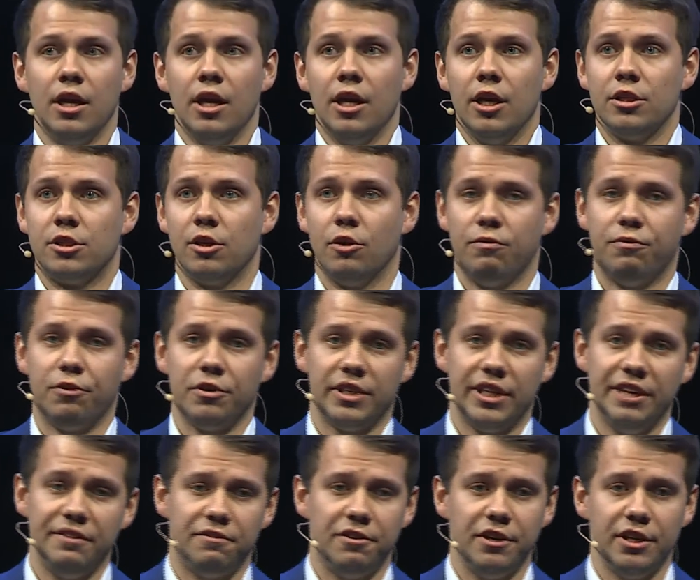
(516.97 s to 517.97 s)
So for
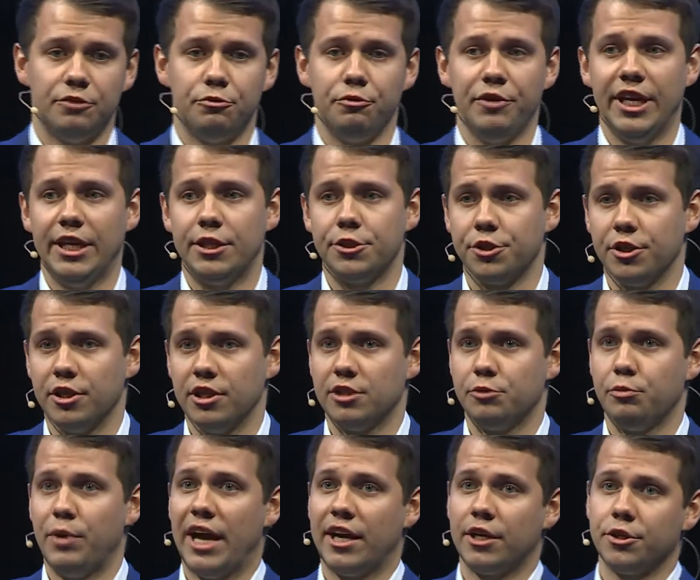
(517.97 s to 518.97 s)
different regions, we
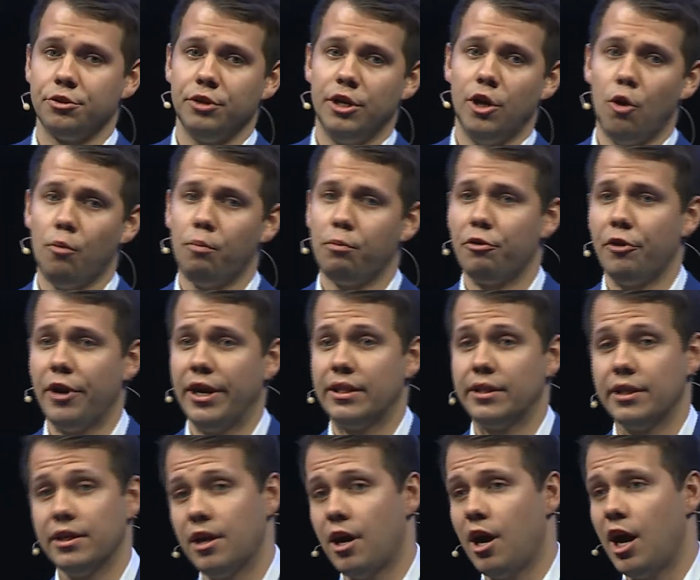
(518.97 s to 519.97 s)
actually operate
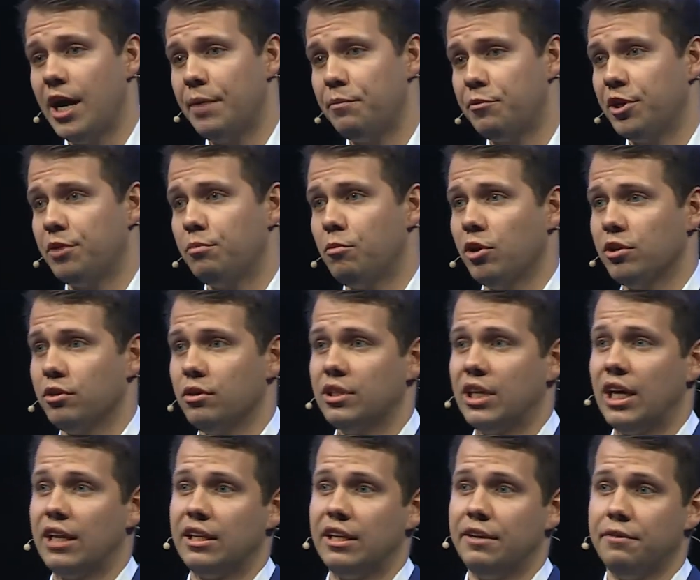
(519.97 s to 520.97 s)
in a hybrid model
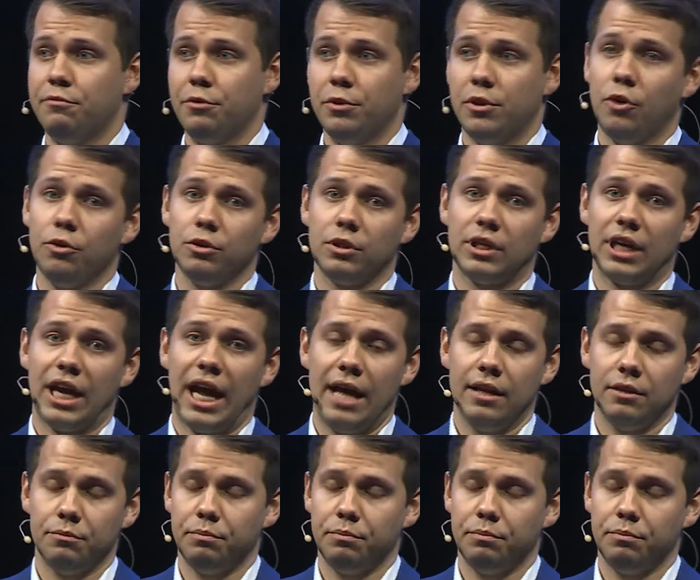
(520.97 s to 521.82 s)
that if we can't